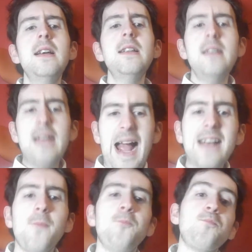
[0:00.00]

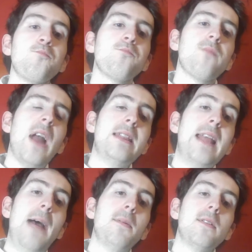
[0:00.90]
dead and the
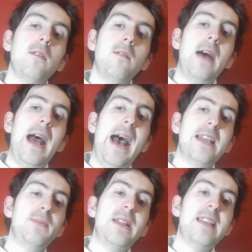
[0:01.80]
capital
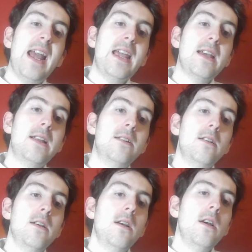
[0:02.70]
has been taken
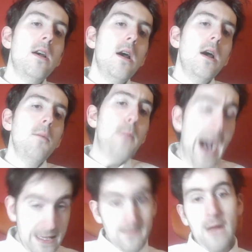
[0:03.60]

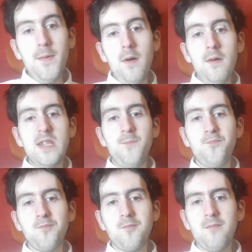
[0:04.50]
by the rebels,
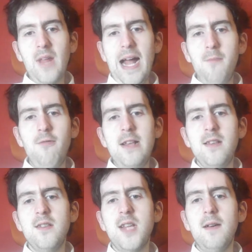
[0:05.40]
and
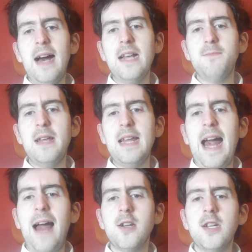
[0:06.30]
President Snow has been
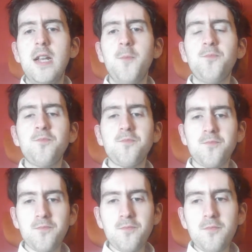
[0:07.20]
captured
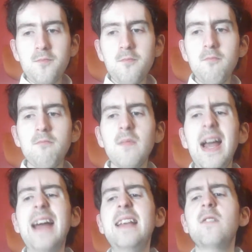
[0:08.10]

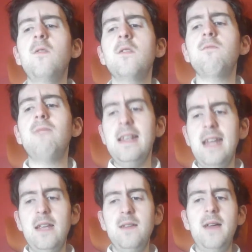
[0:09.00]
and is of course
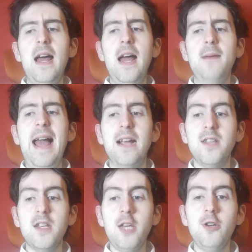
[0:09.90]
waiting
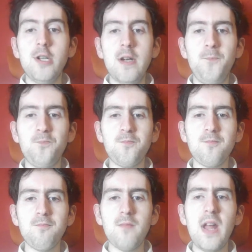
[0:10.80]
execution.
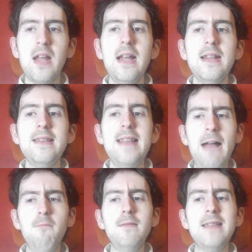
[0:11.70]

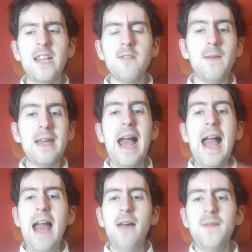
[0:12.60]
Then later on we get
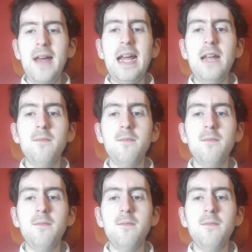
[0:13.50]
Effie,